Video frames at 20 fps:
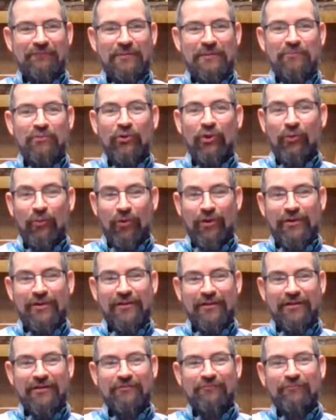people are
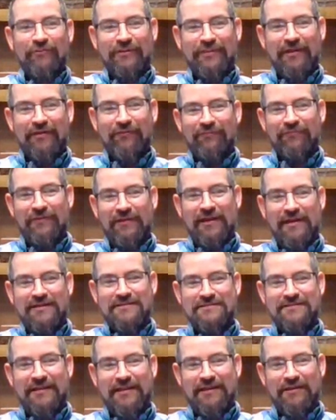working with
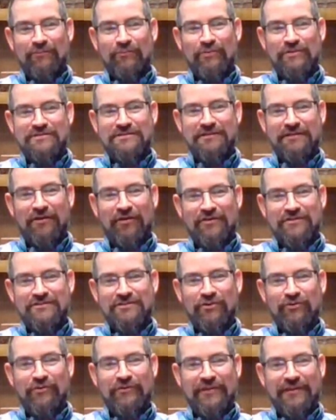FES, they can present also in